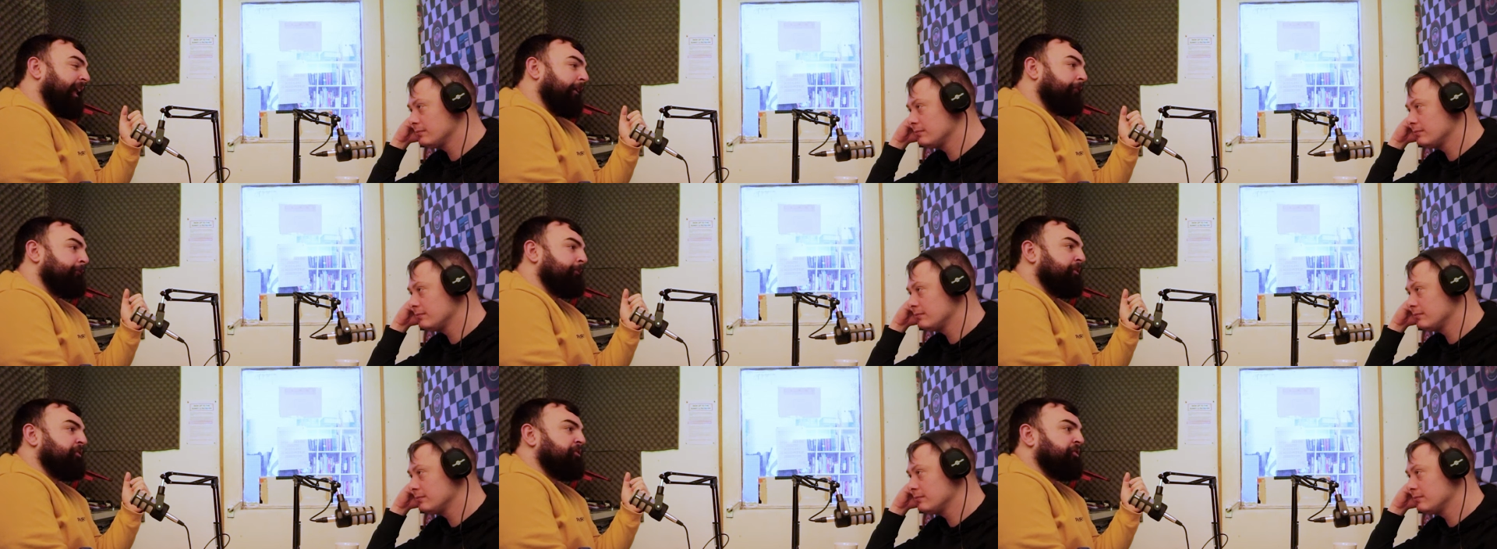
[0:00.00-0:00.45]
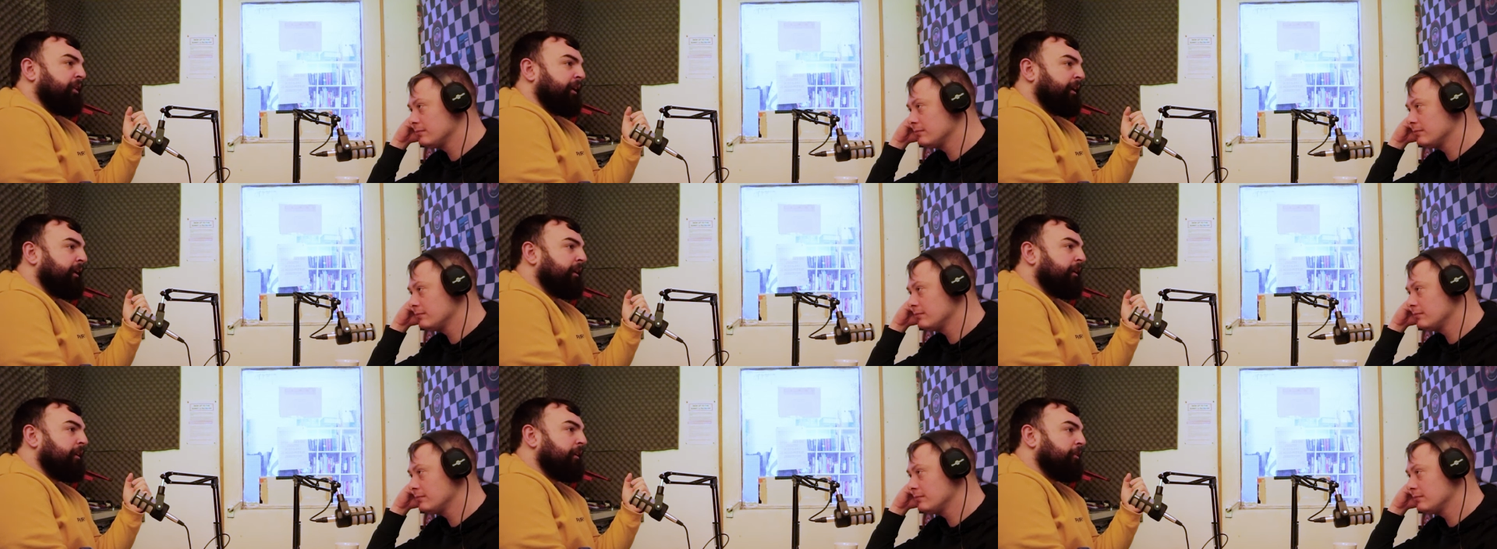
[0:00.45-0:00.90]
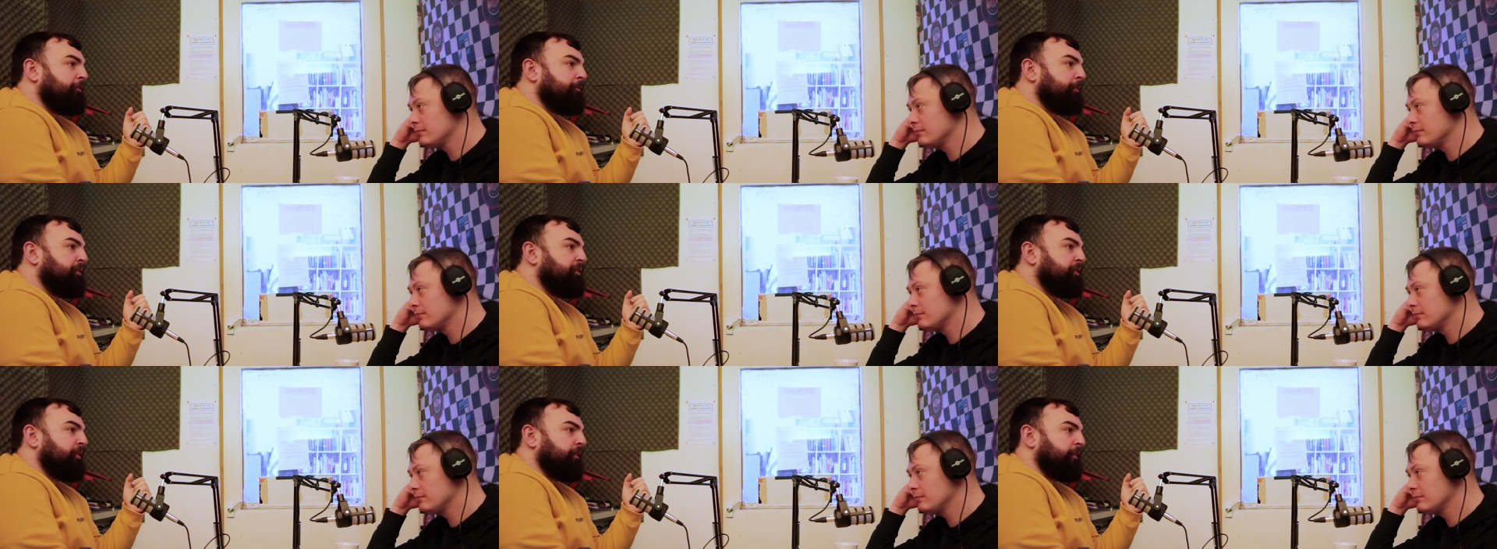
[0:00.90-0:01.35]
Speaker 1: have been shaky as
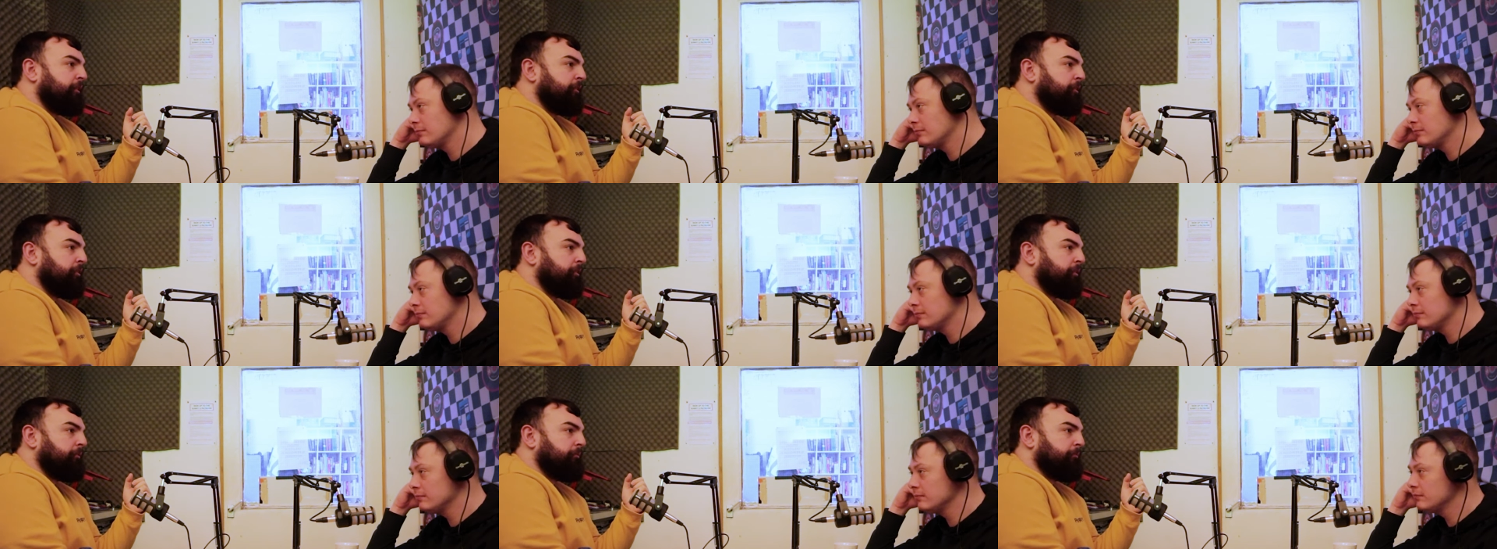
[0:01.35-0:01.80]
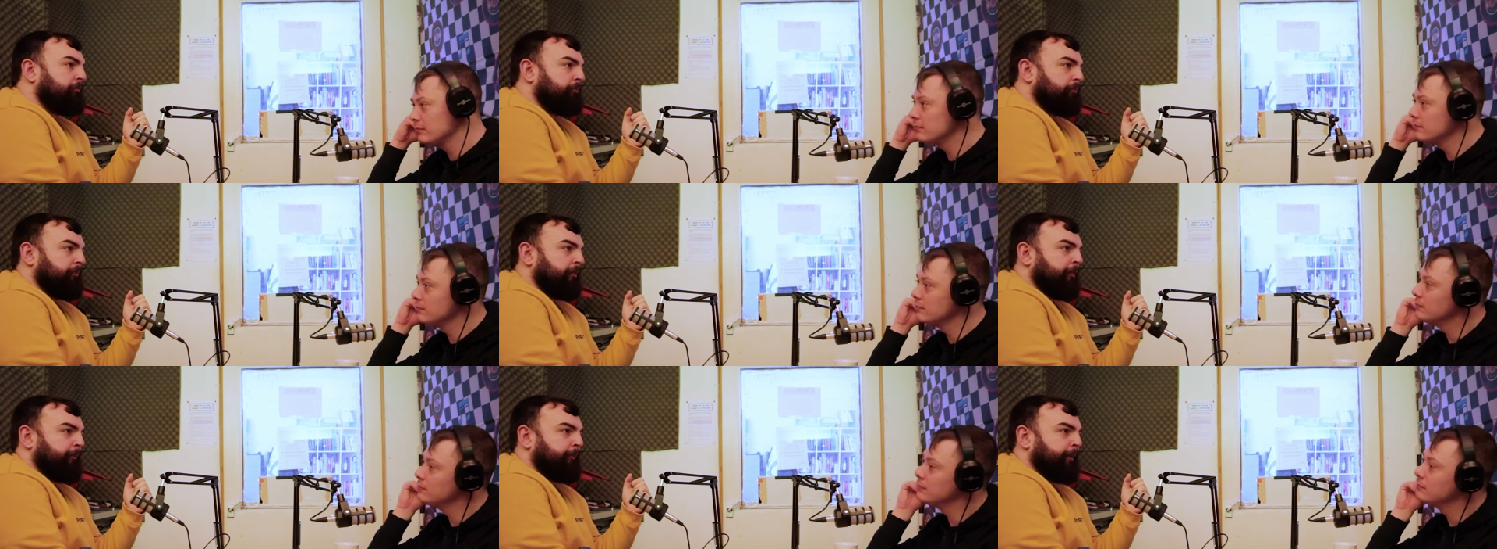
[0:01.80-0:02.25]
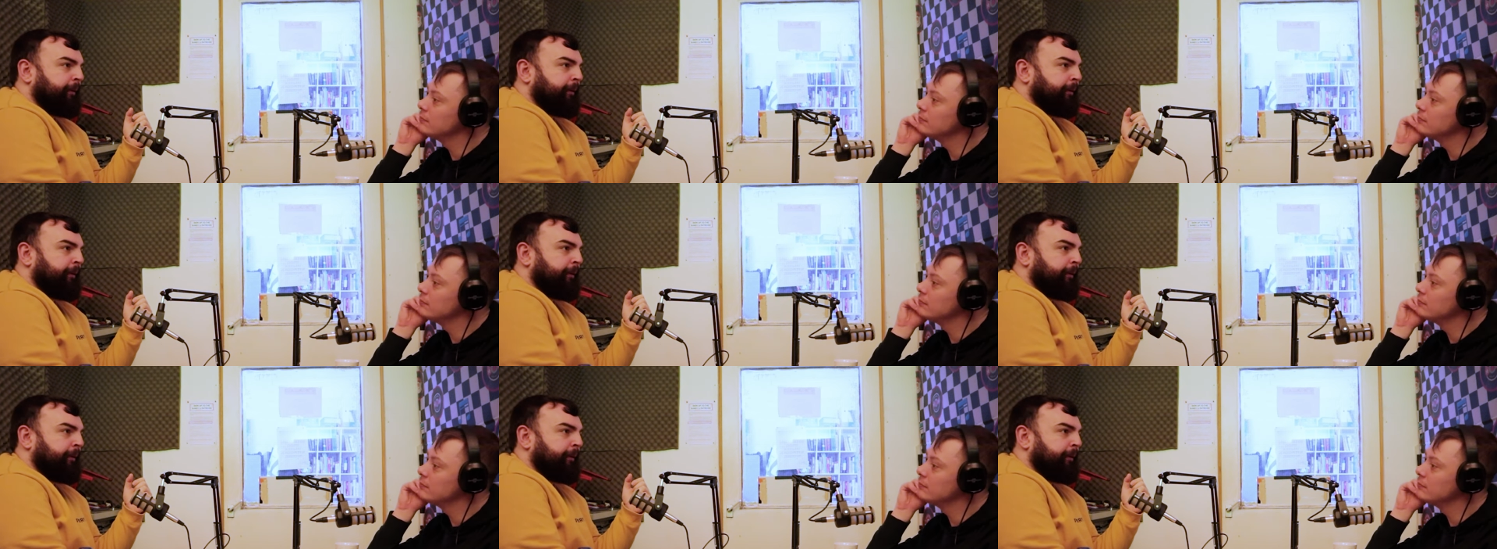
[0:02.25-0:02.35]
much as they